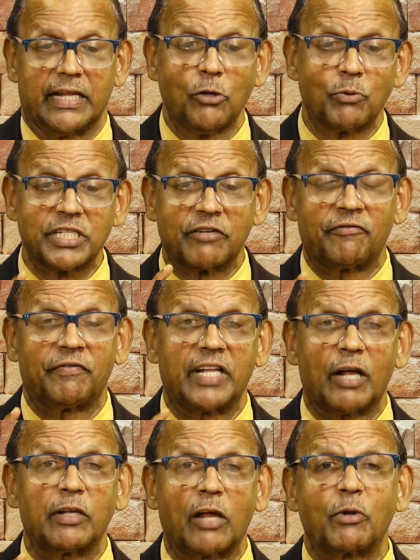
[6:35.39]
That was
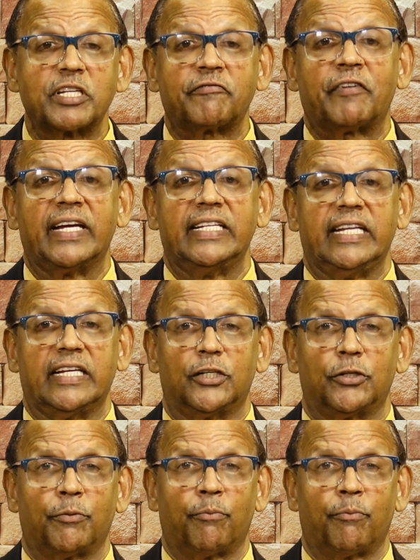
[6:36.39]
the finding.